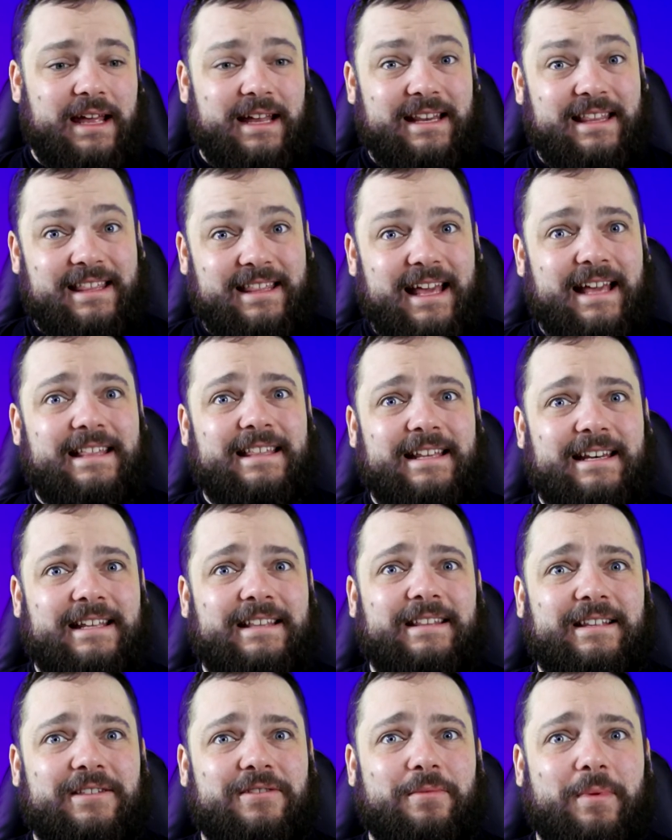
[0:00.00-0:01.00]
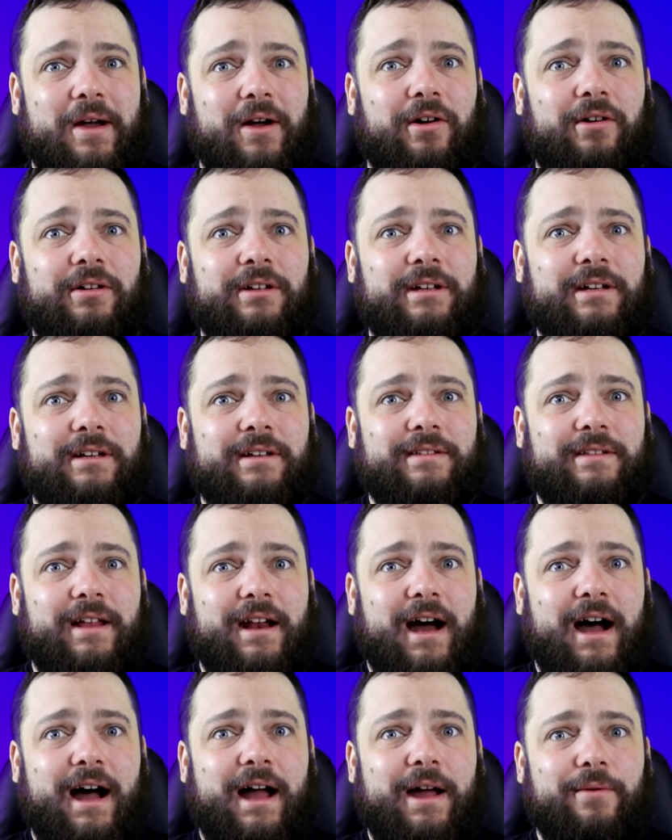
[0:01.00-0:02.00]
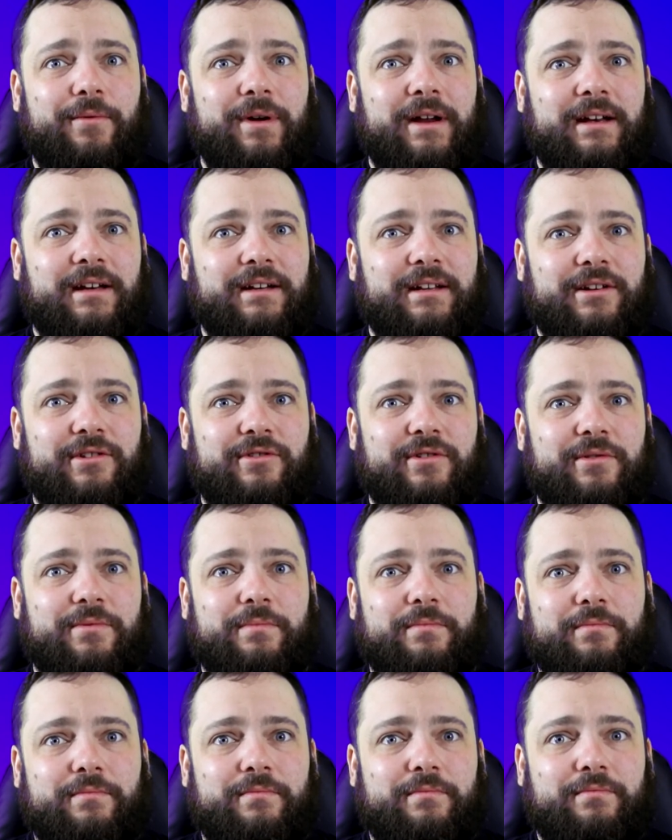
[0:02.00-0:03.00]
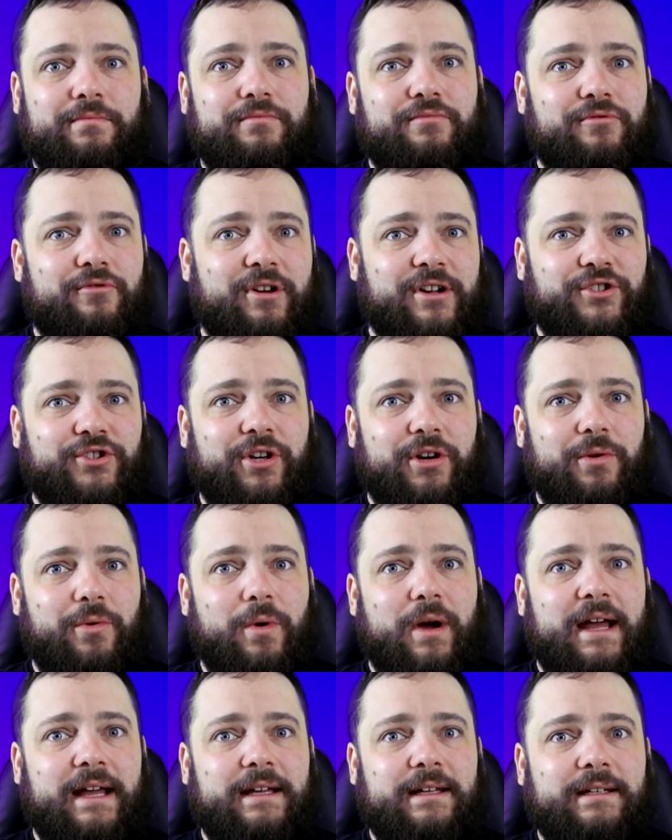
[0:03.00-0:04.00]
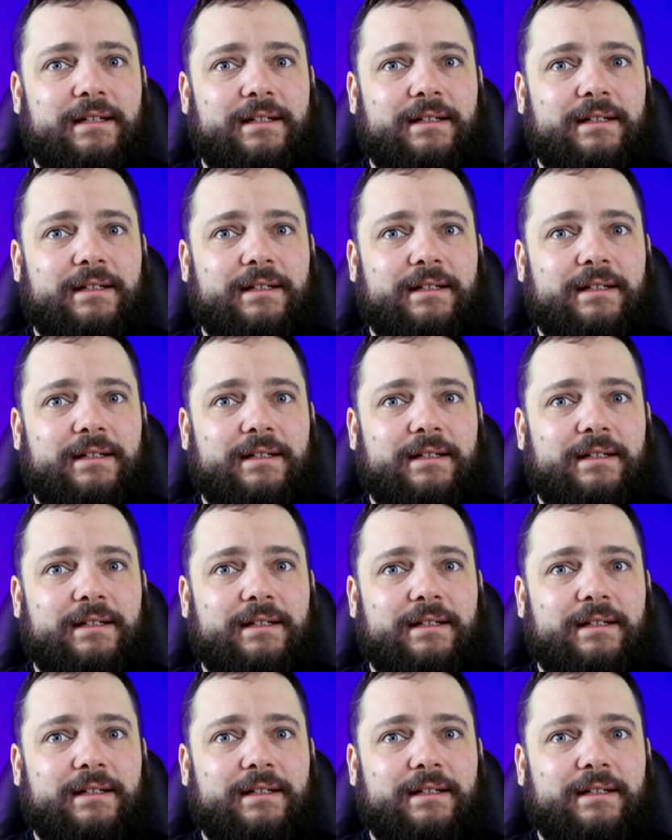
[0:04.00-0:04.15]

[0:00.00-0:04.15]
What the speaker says: It says it in the spell that a high wind can just brush it away.